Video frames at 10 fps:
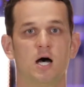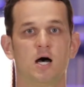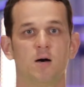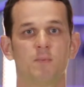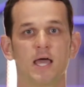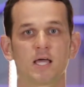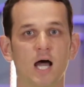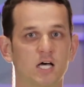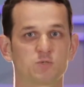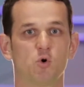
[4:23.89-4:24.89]
A
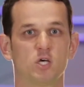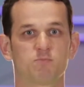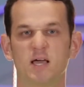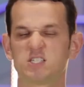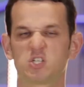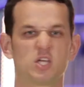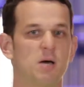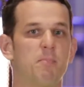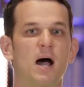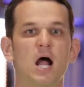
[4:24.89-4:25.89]
gospel is basically
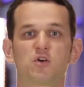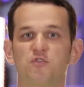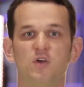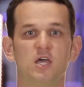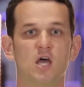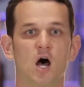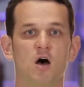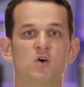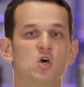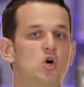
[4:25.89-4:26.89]
a biography
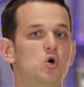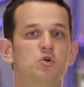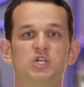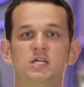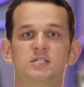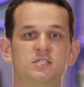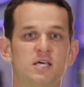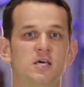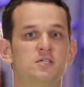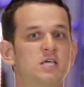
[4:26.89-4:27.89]
of who Jesus
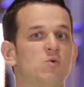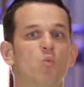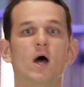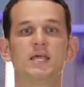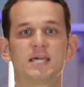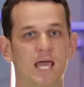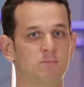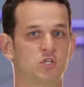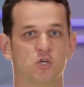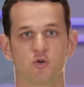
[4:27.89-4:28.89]
is and what he
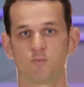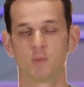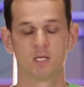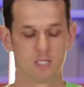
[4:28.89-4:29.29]
came to do.